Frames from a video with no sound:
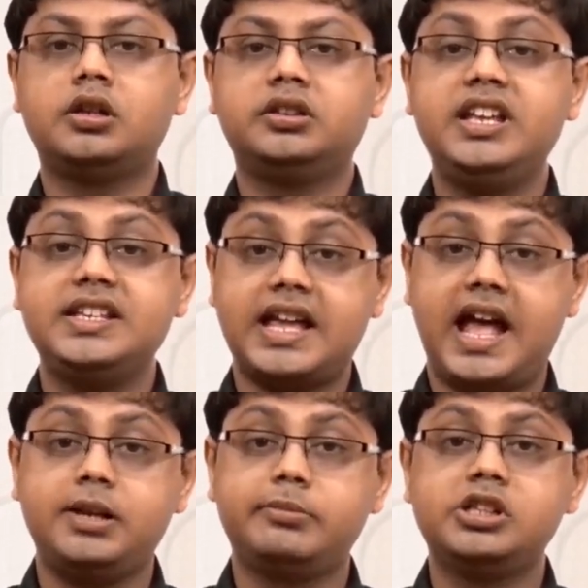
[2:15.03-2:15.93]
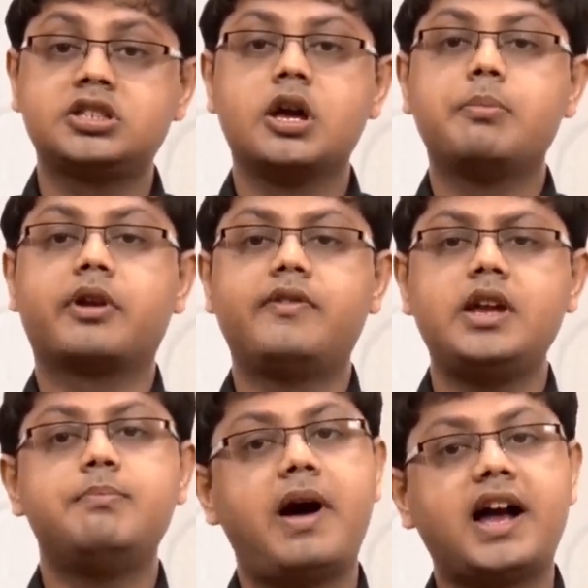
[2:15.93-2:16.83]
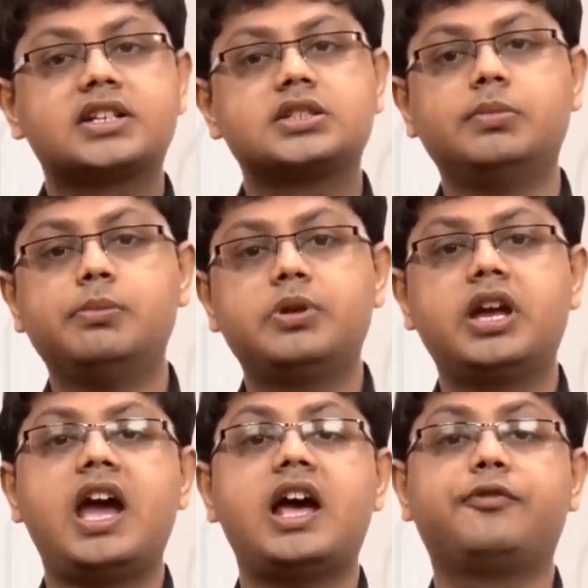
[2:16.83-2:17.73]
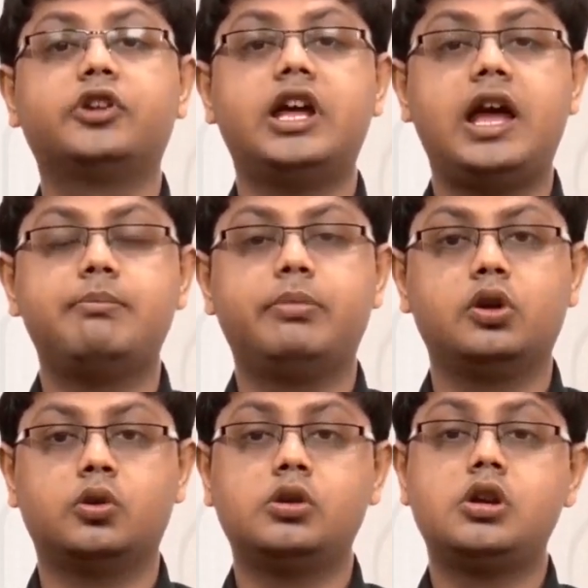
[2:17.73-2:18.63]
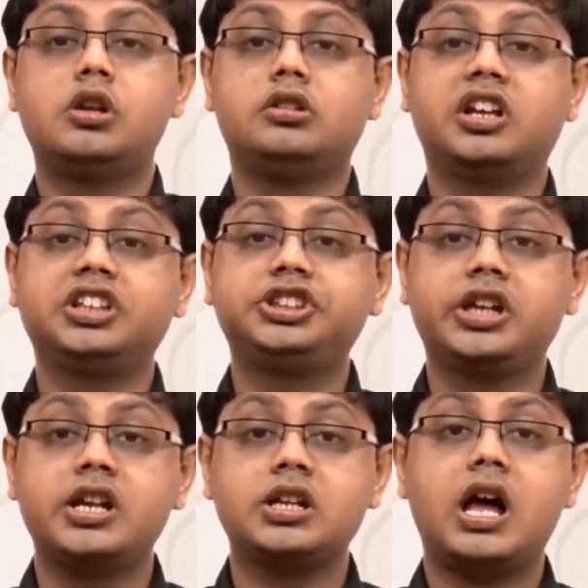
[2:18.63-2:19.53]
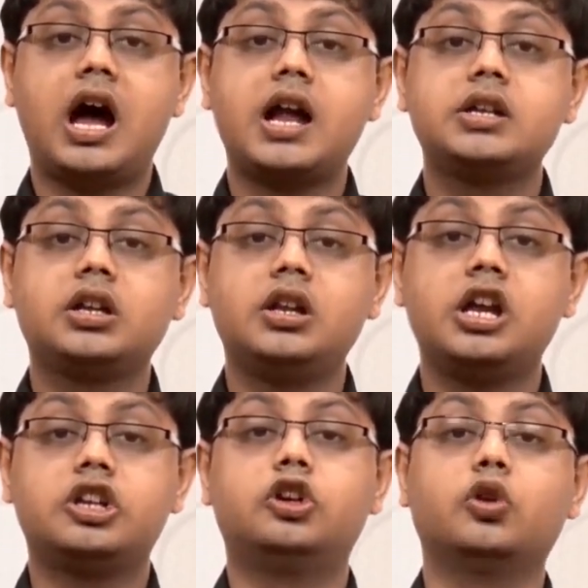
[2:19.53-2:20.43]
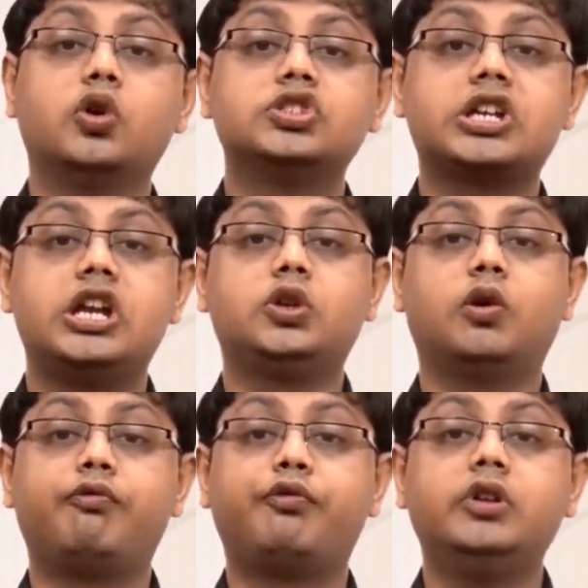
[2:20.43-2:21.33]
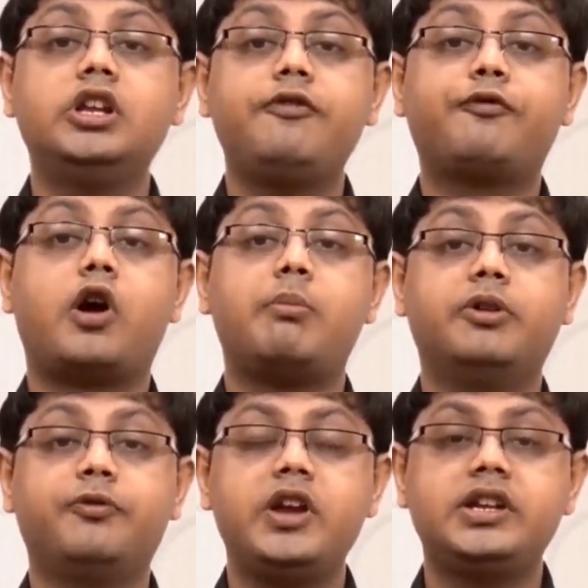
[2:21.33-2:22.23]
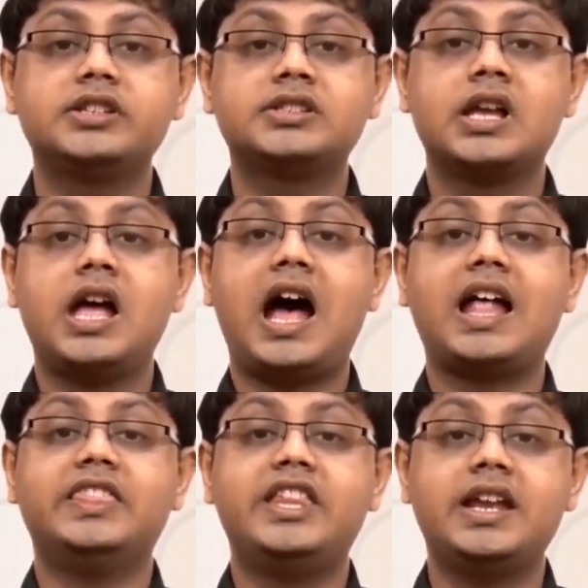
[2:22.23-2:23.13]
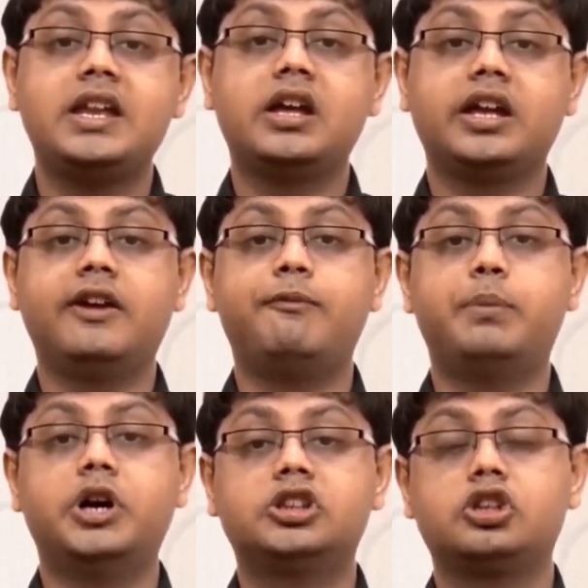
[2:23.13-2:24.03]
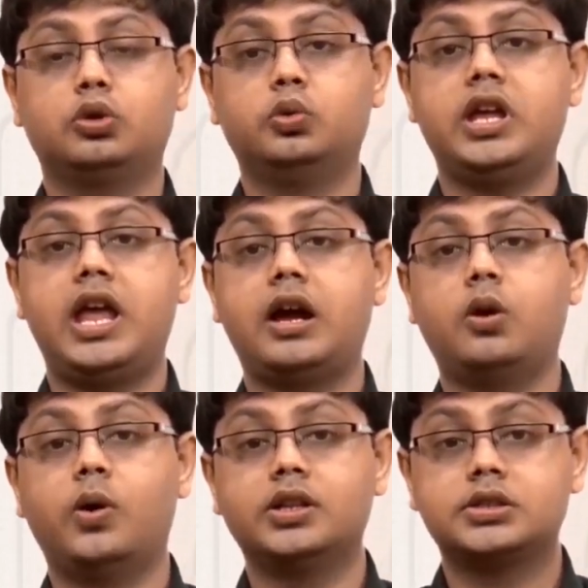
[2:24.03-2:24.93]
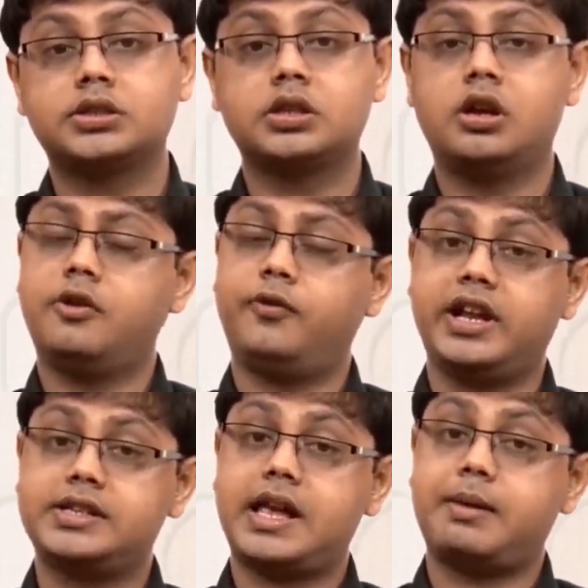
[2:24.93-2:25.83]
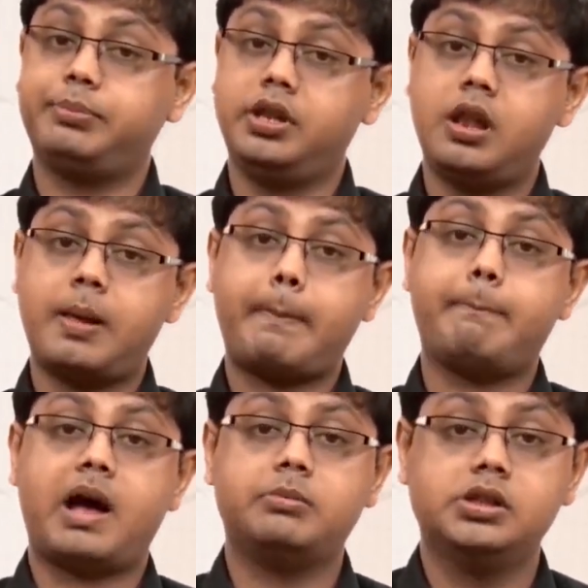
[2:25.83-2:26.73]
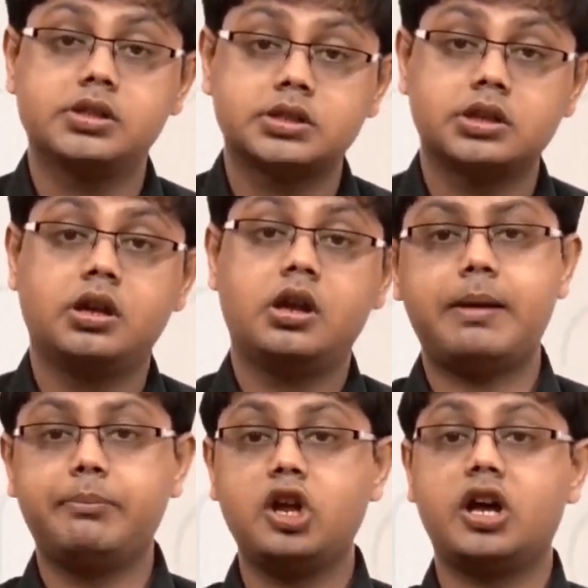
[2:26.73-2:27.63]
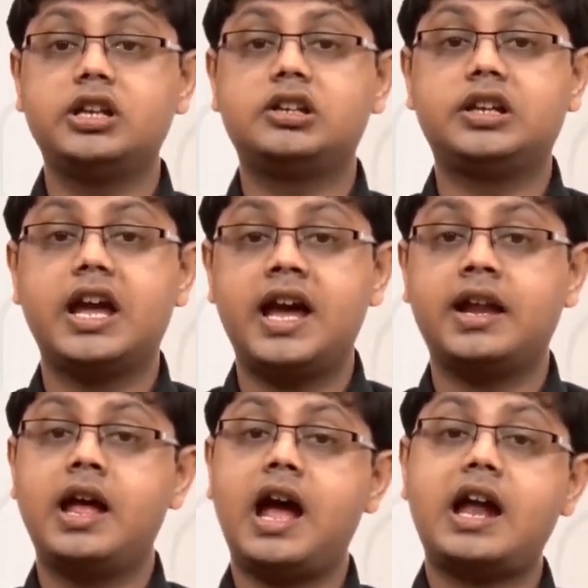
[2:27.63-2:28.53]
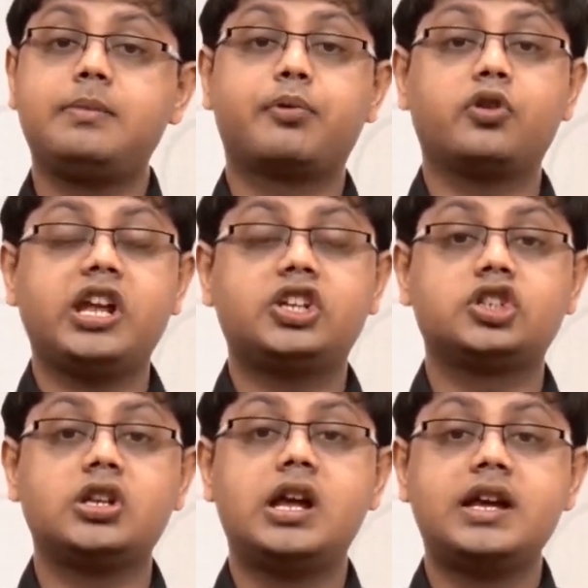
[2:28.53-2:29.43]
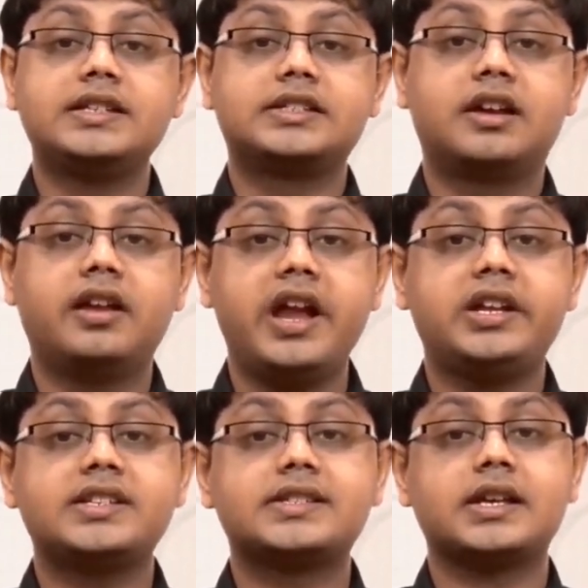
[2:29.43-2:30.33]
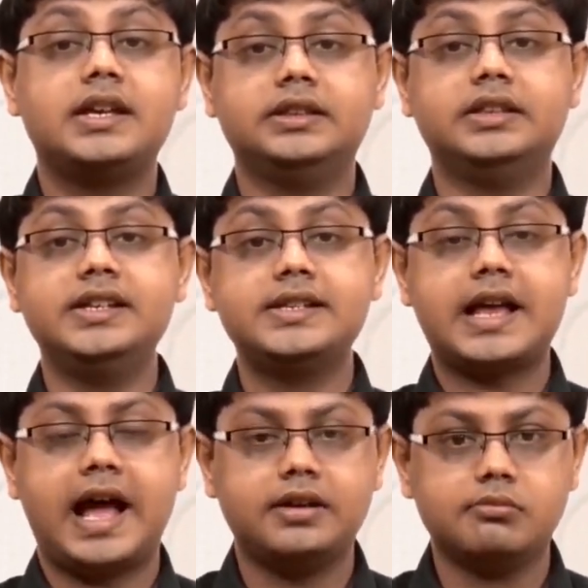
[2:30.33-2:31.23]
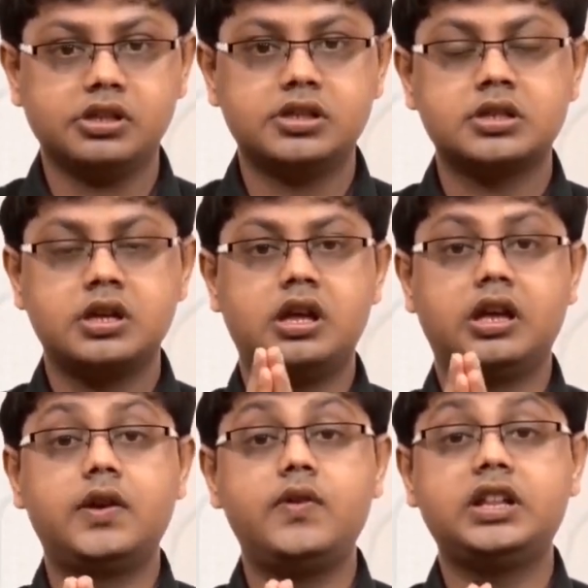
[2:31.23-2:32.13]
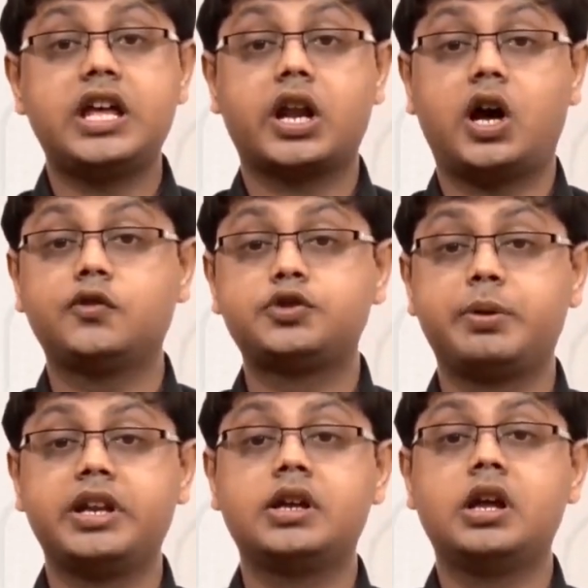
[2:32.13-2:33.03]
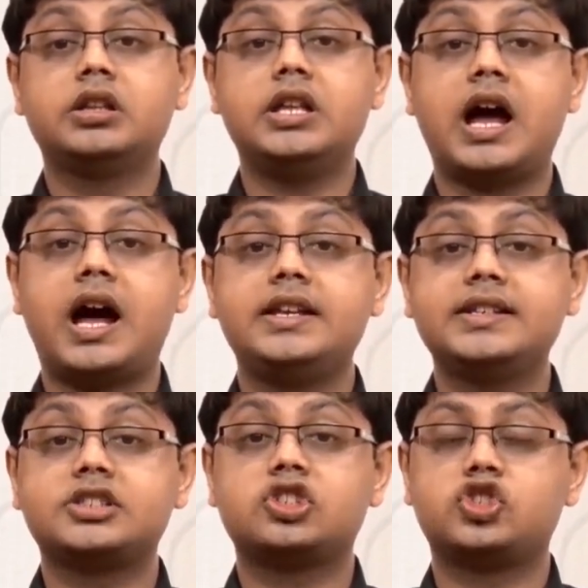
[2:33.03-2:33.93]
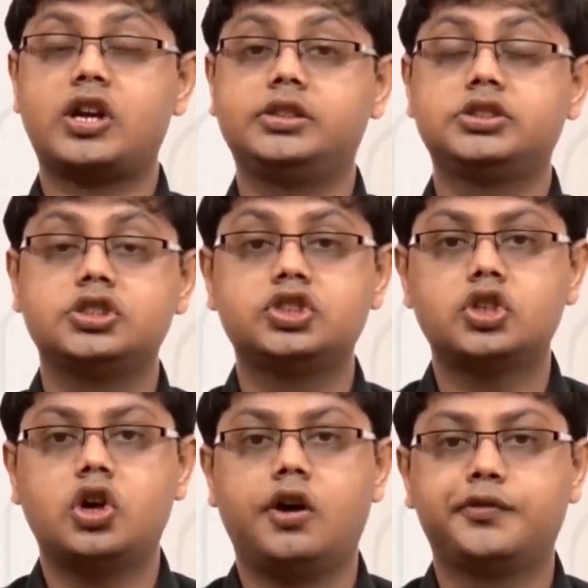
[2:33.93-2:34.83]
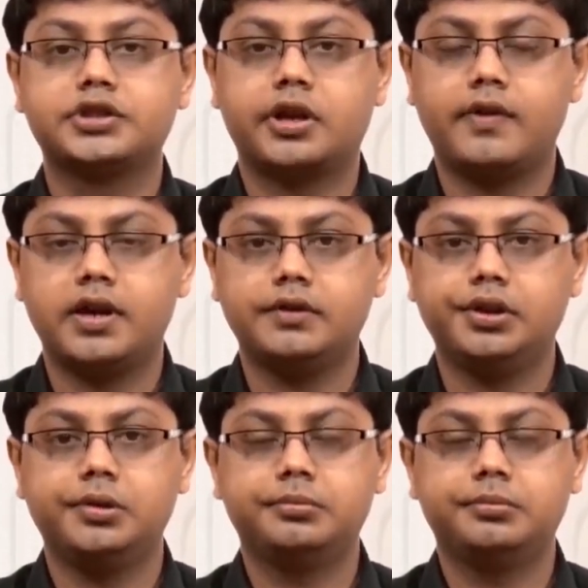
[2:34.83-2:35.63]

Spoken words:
These animals provide maximum care for the embryo, nourishing it until it grows into a fully formed fetus and then give birth to the young ones. For example, mammals. Embryonic care and protection is greatest in these animals, giving their offspring the highest chances of survival.